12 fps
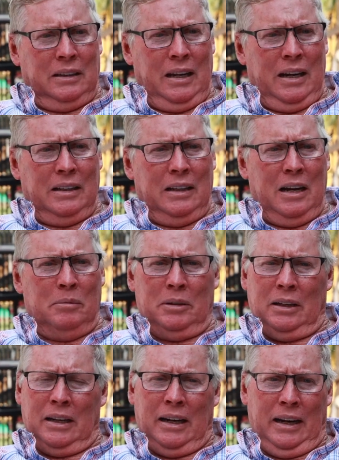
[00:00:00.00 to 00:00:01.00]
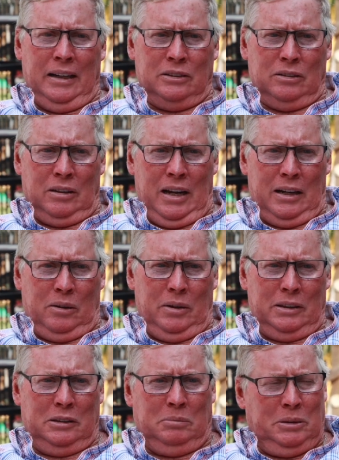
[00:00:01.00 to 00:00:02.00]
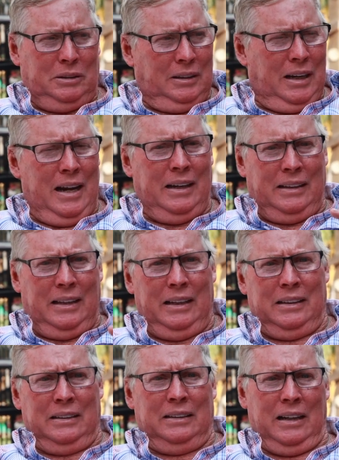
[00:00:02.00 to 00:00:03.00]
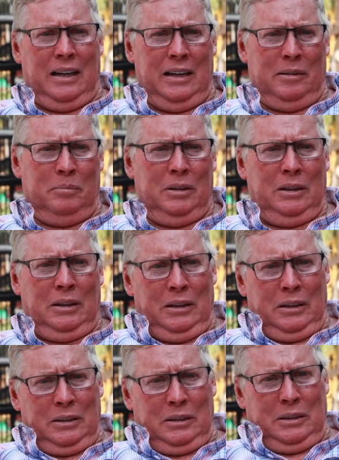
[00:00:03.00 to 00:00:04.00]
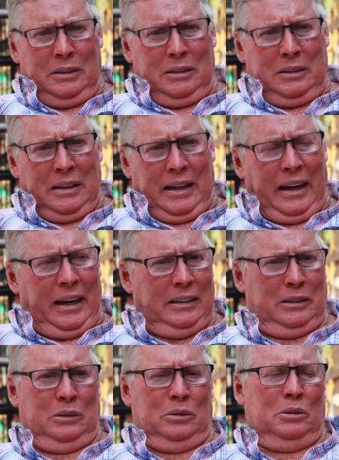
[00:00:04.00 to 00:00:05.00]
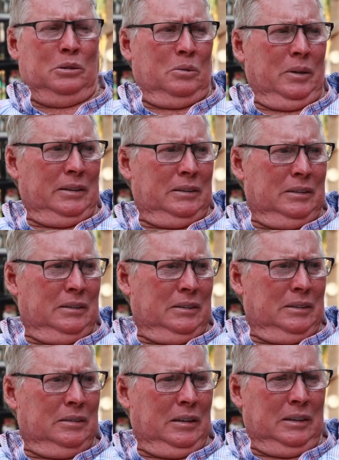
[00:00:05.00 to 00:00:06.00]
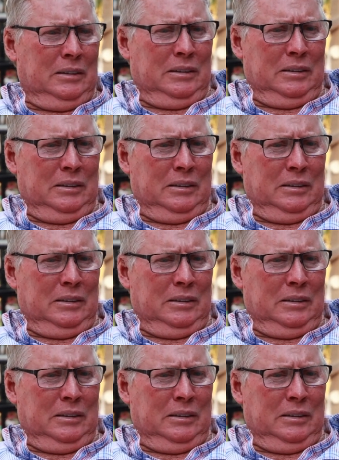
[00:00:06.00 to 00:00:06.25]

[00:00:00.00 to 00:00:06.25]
a lot of time. You got to answer a lot of questions, but you got to take the time to answer those questions and, and